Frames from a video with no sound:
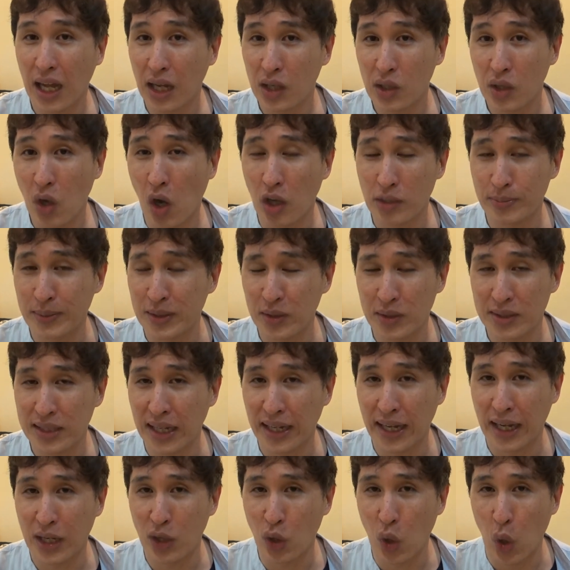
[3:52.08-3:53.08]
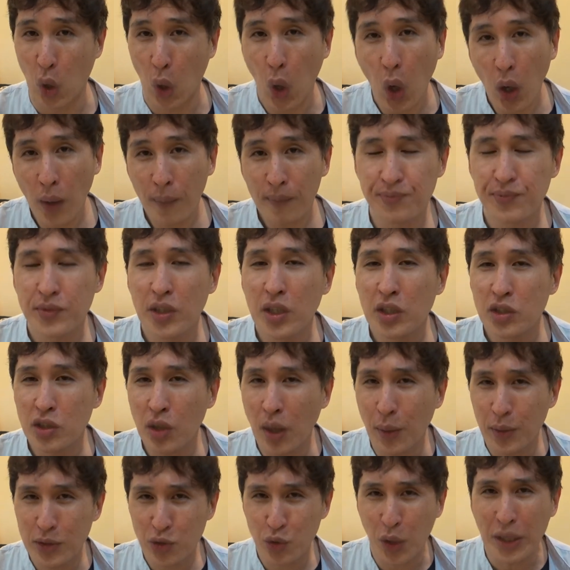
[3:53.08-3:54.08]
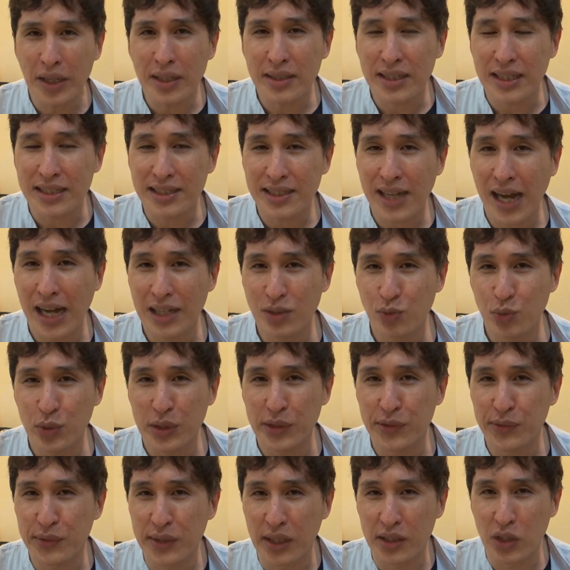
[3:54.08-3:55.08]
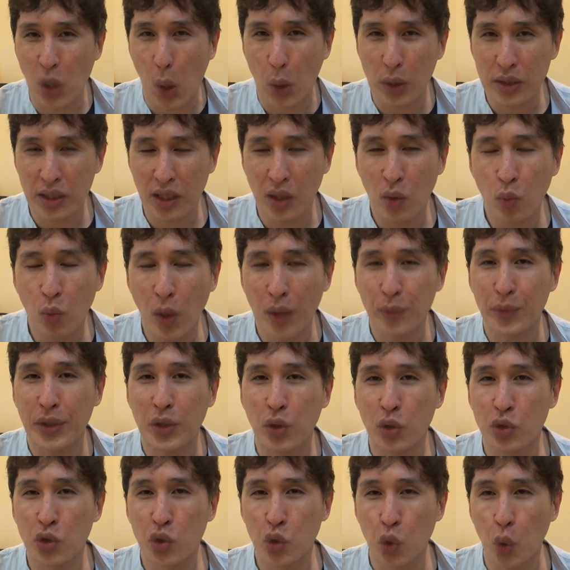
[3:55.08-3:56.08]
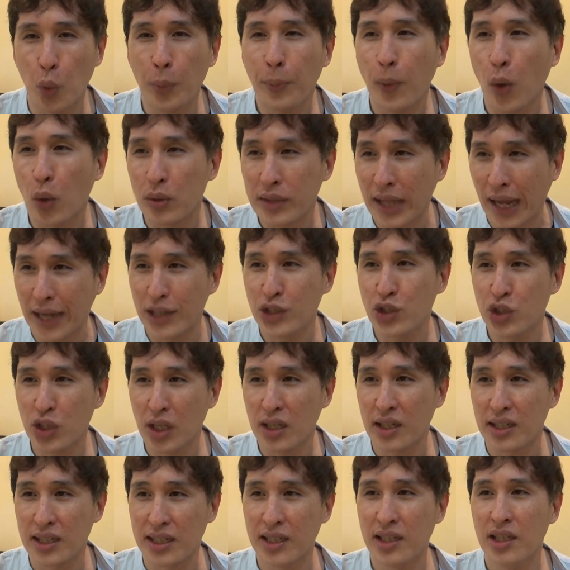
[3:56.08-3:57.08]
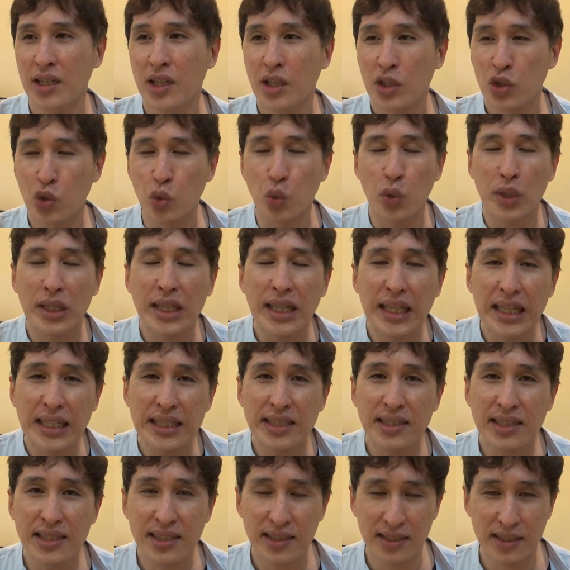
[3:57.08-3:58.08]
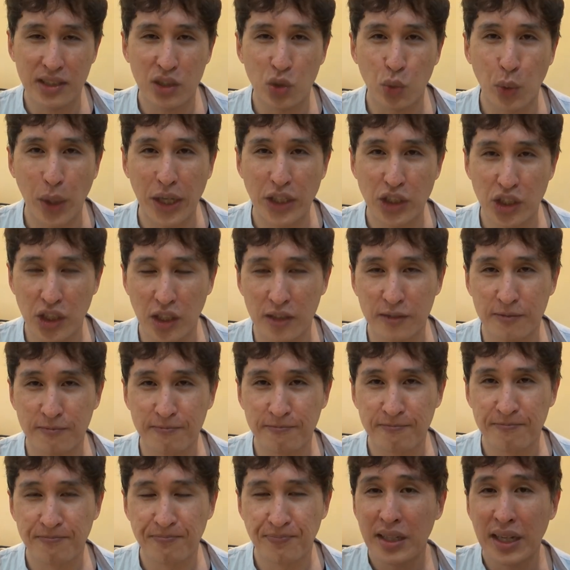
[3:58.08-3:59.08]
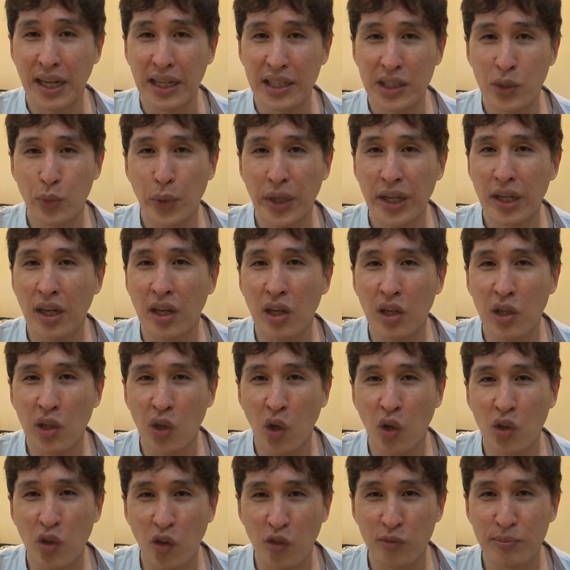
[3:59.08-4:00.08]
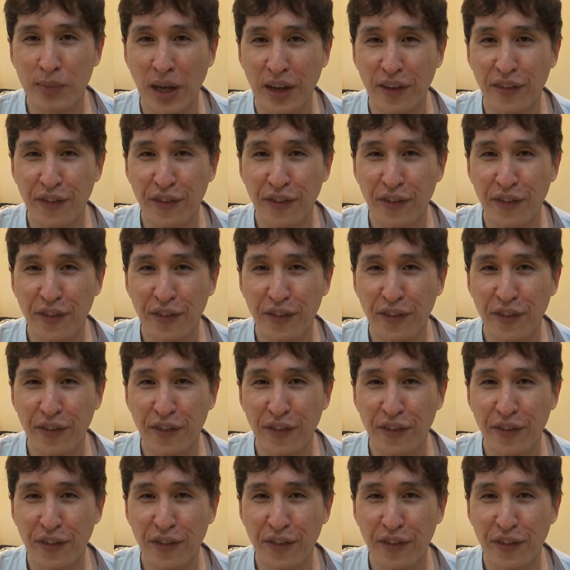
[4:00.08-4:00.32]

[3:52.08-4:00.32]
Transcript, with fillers: hospital side at all. So I was trying to discuss with the doctor what we could do potentially to ease this situation. Anyway, a lot of my